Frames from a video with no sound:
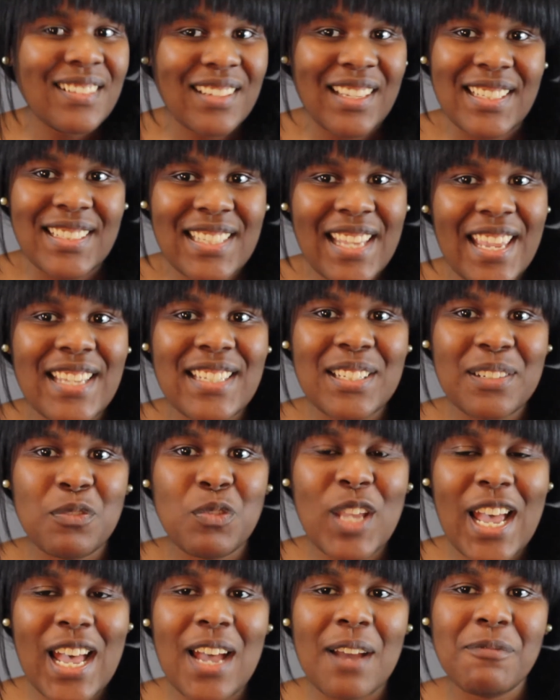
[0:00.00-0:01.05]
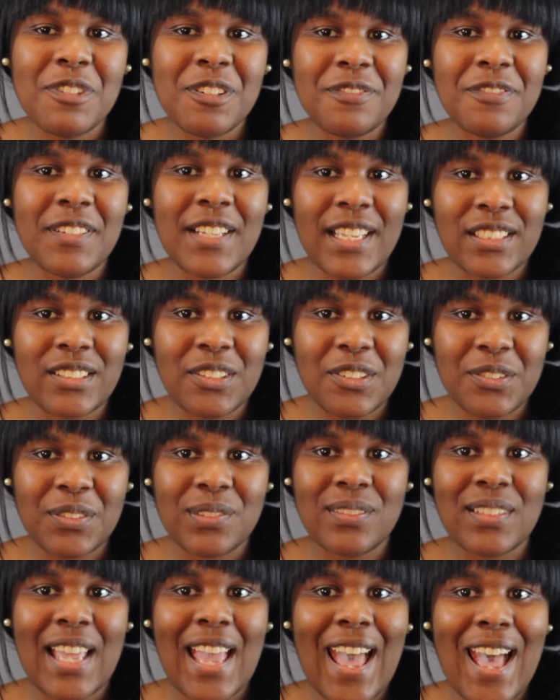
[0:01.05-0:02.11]
Like, take some time, reflect
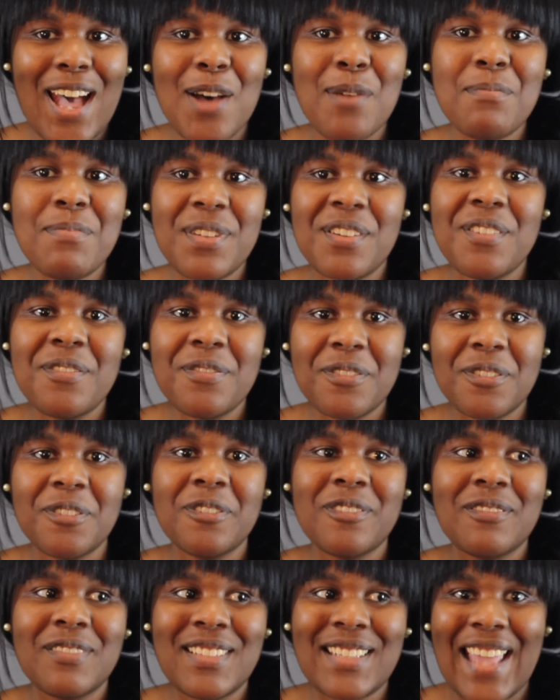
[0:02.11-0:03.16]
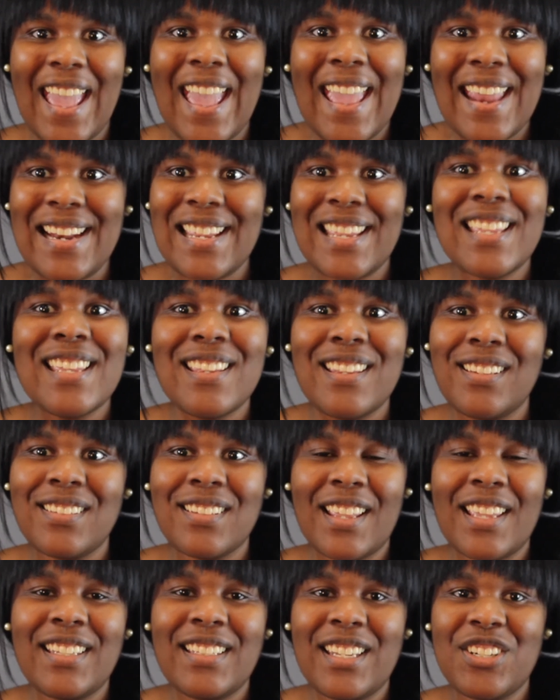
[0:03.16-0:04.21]
on how beautiful that is,
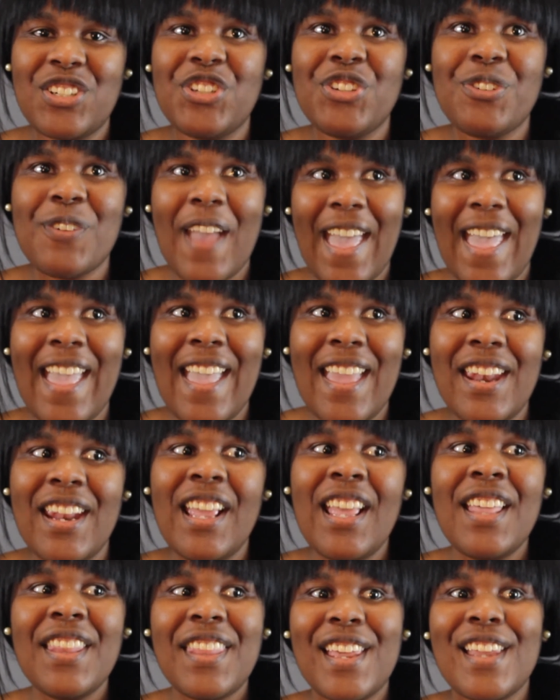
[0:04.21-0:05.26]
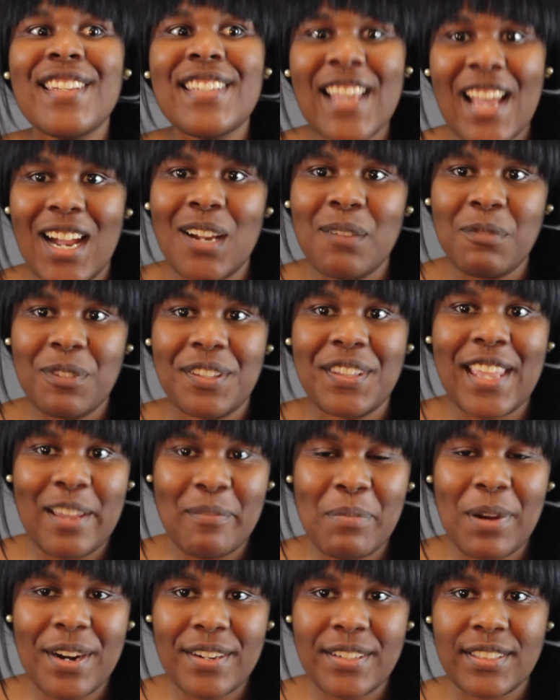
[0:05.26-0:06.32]
like, that you had that time with
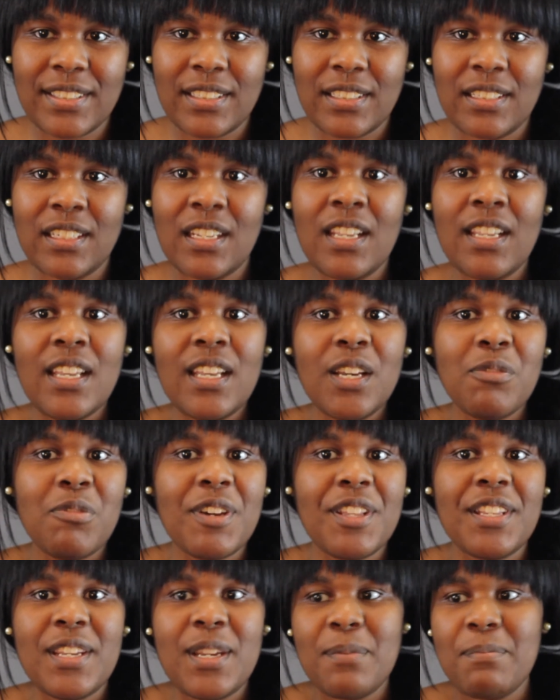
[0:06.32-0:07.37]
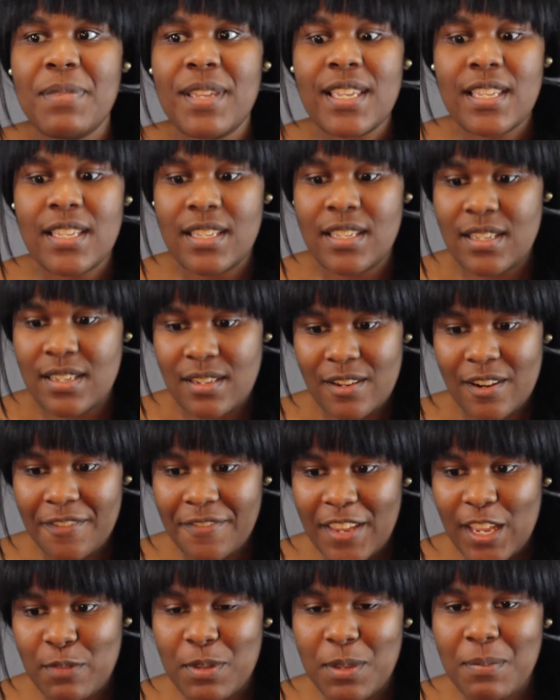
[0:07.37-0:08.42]
that person, whether it be your
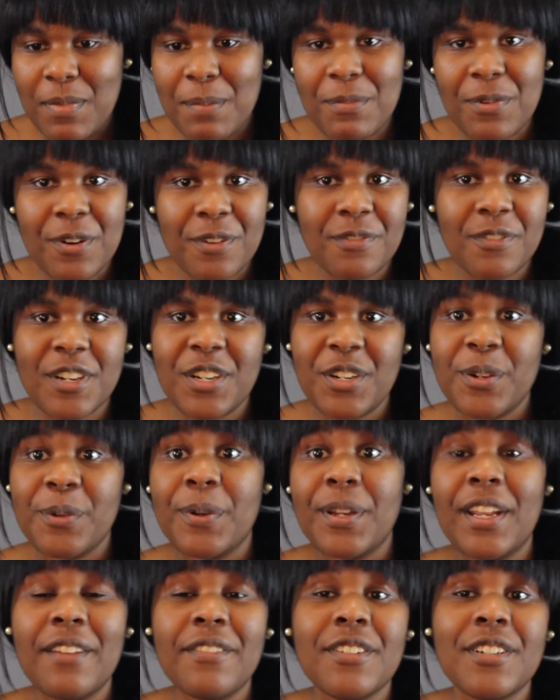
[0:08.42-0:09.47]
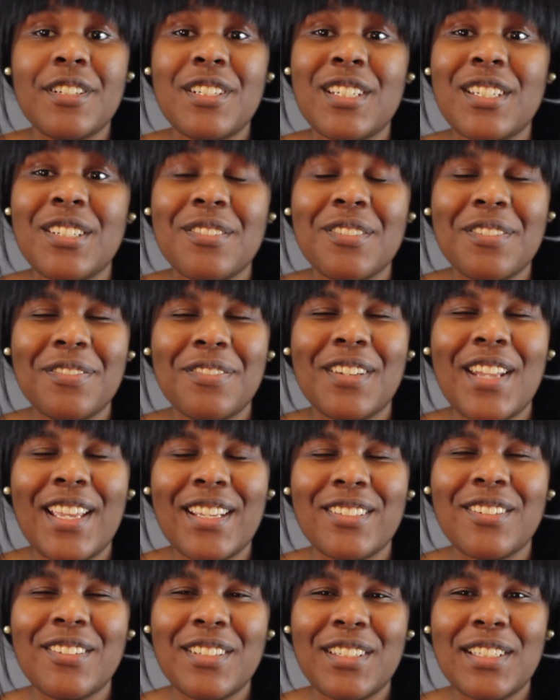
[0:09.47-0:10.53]
family member, a friend, or whatever. Just
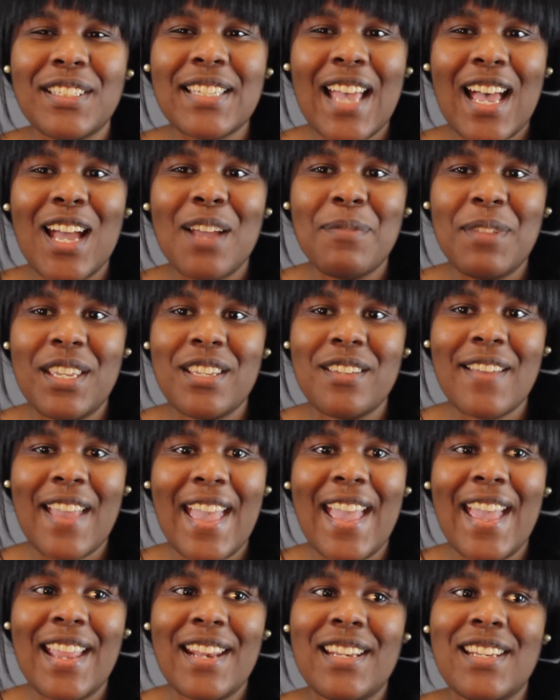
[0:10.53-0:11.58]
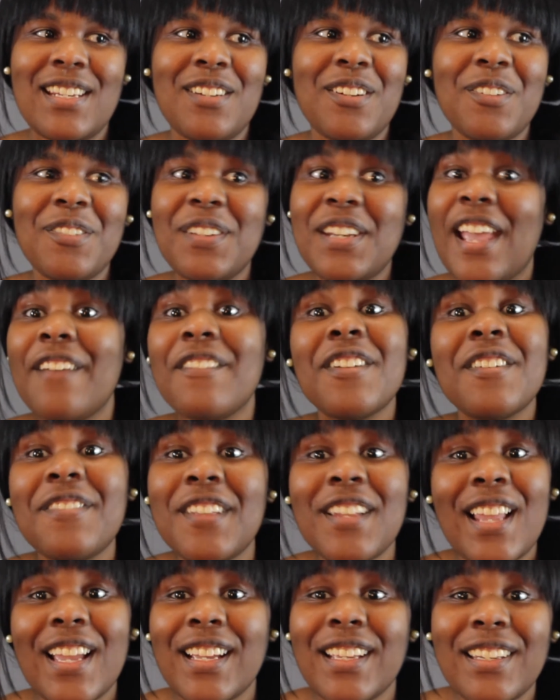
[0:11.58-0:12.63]
reflect on the time that you had, and it'll never
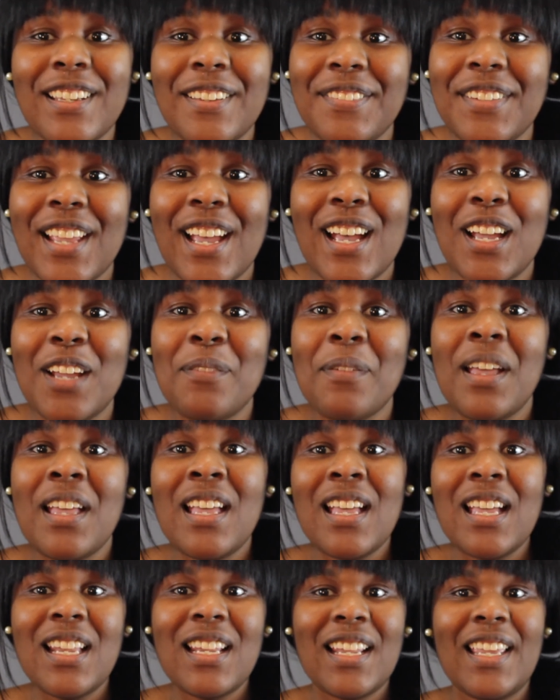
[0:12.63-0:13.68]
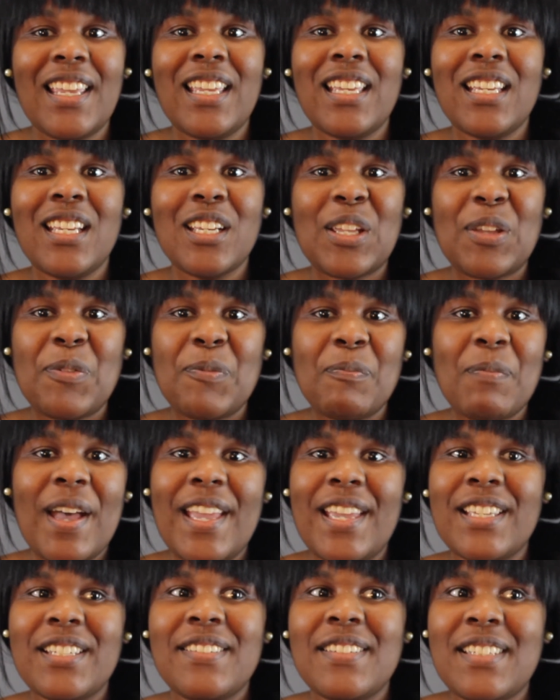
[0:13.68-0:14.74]
feel like enough time. Like,
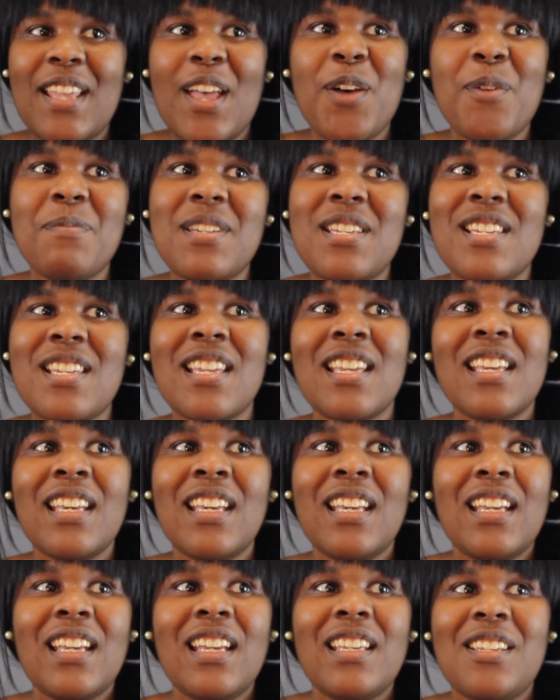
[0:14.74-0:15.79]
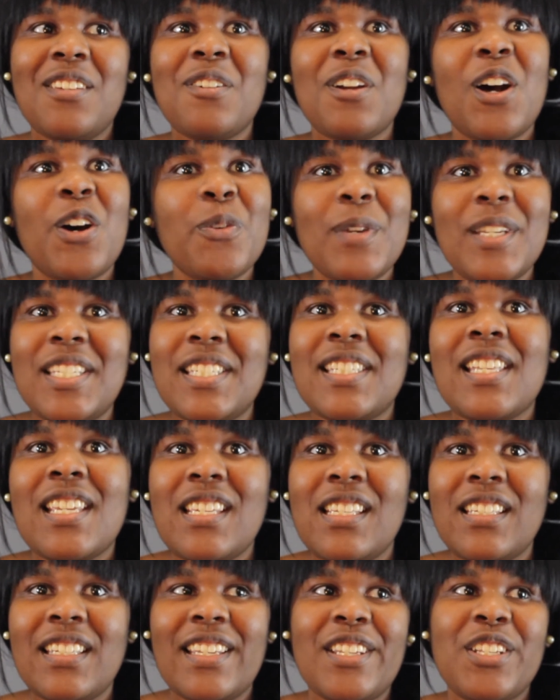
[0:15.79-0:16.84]
my ex would tell me, you'd always
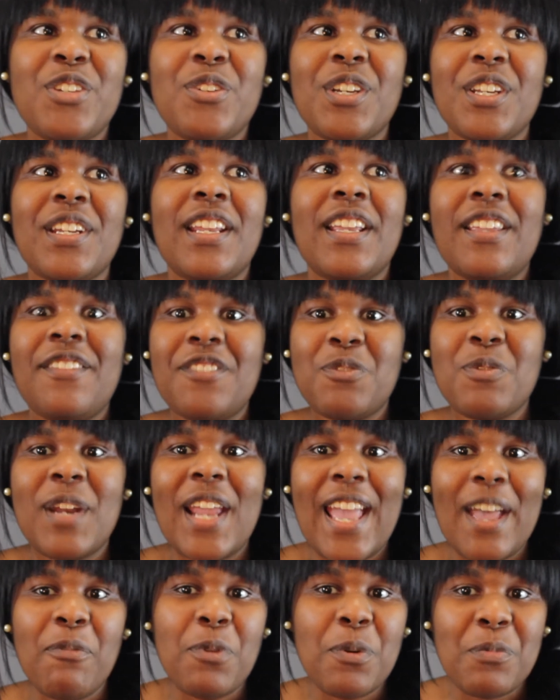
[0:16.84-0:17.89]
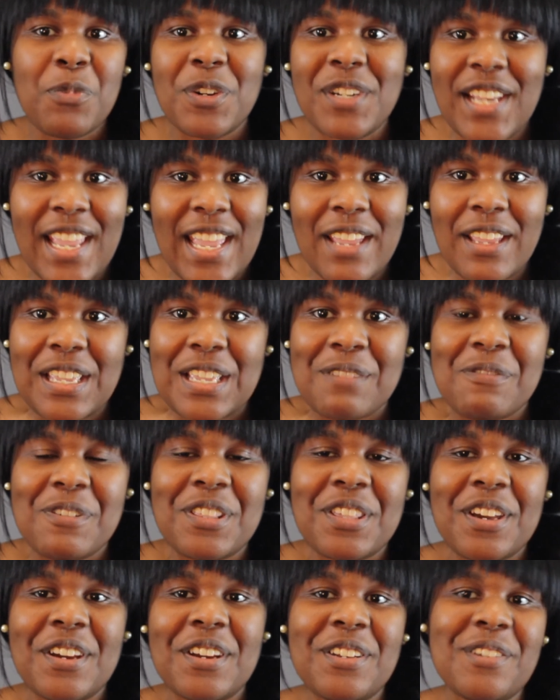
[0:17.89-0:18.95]
think that you could, if you would have had one more day
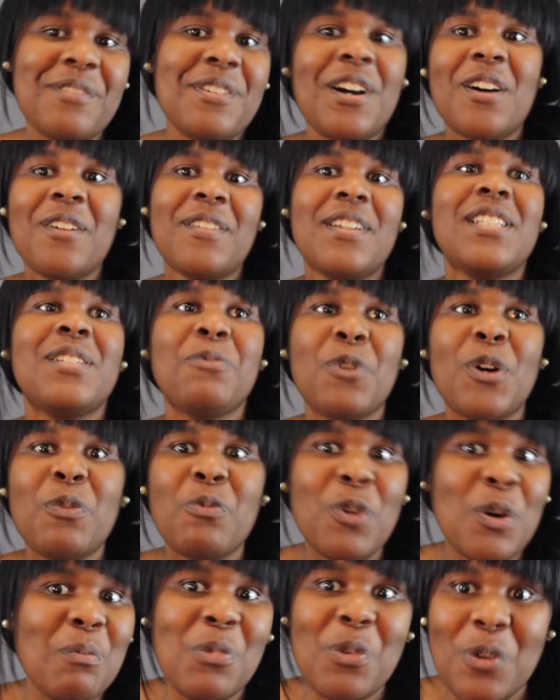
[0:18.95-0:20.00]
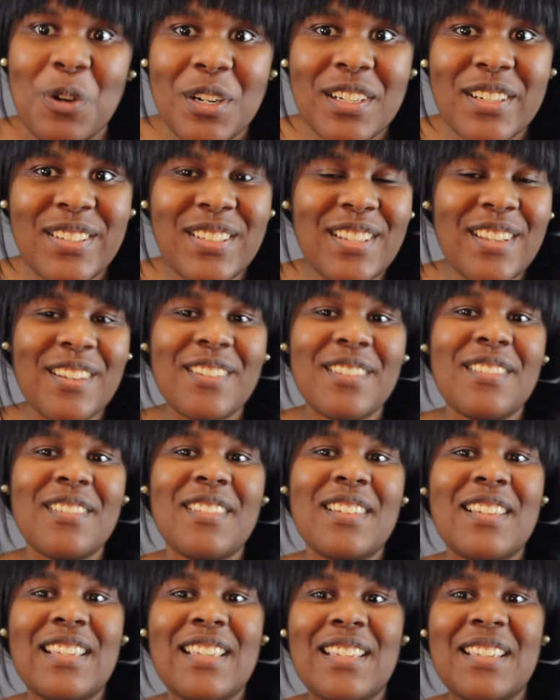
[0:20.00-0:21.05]
with her, you would always want one more.
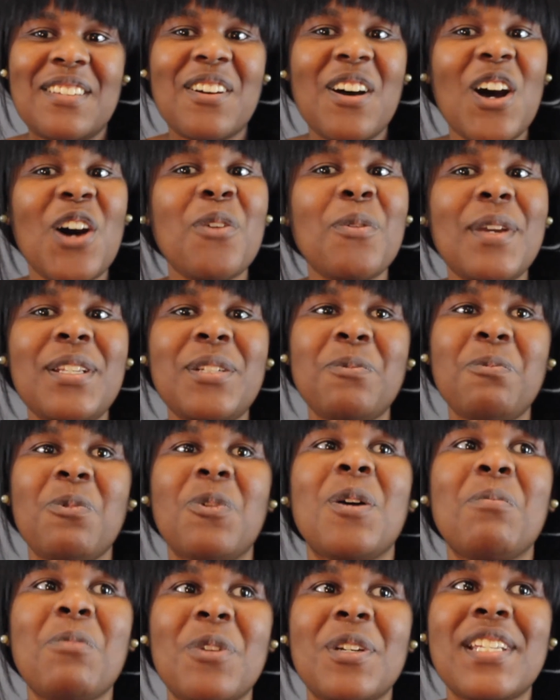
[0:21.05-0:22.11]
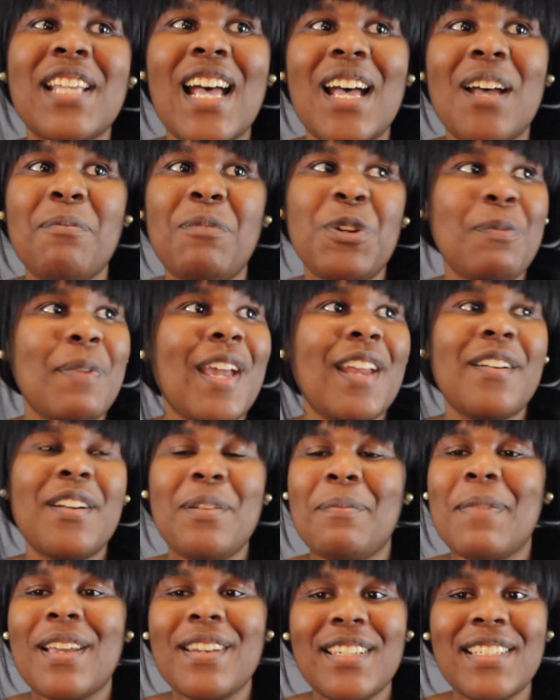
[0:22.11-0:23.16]
So you'll always want more time, no matter the
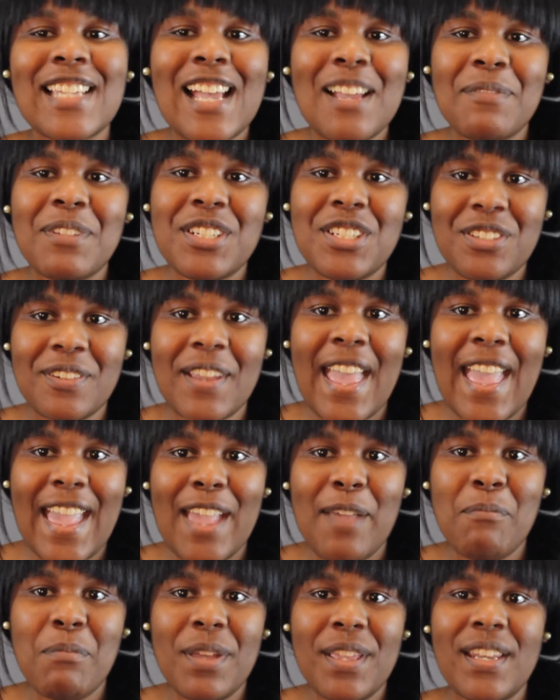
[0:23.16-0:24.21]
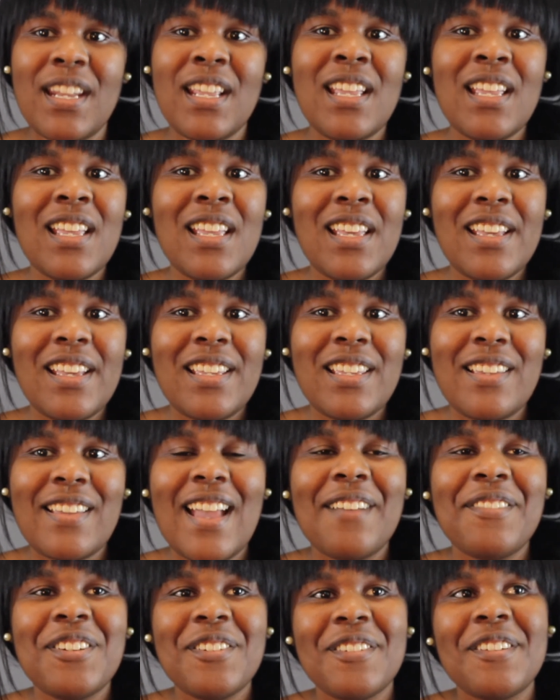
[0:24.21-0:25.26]
amount of time that you had, but you
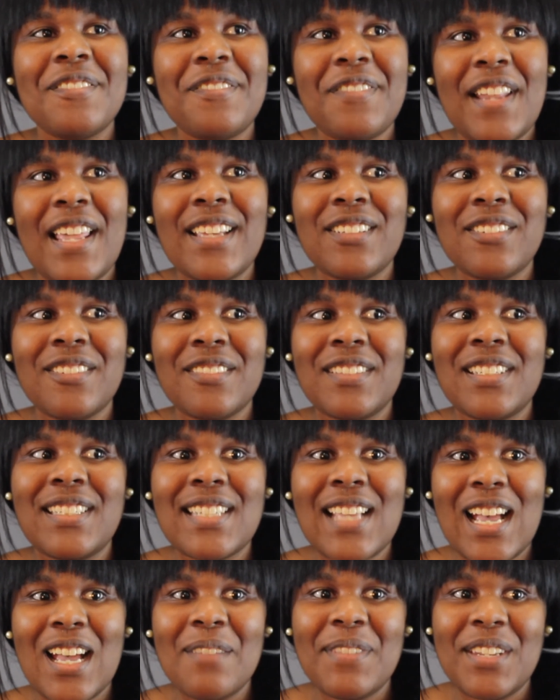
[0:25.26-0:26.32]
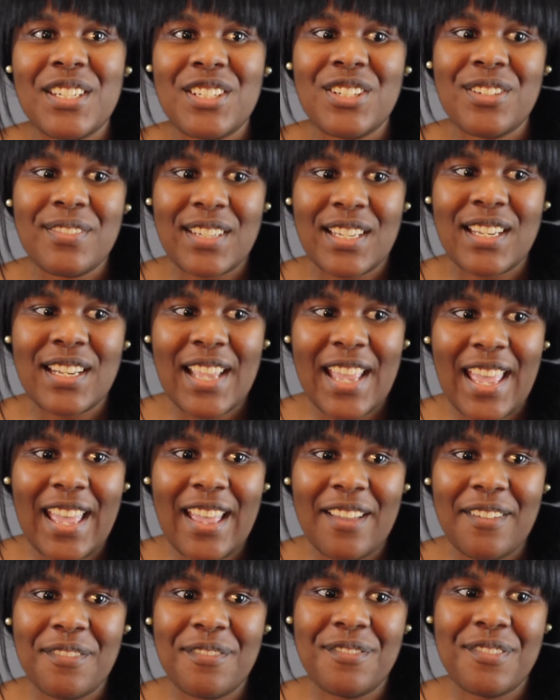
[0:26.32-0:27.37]
have to reflect on the time that you did
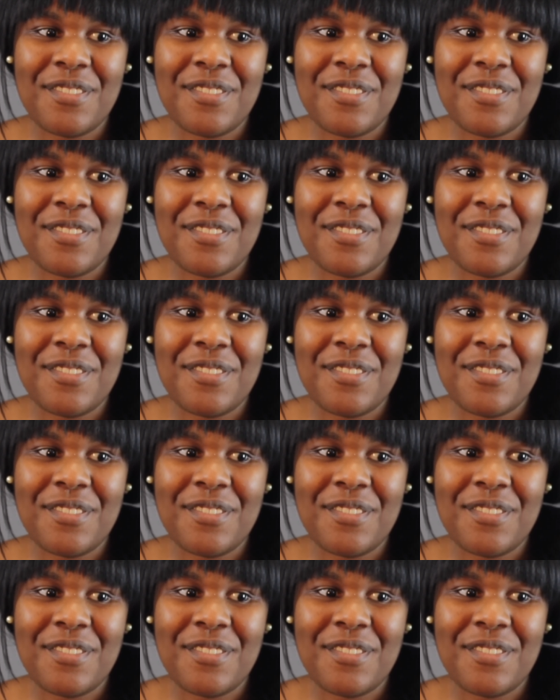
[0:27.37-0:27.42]
have.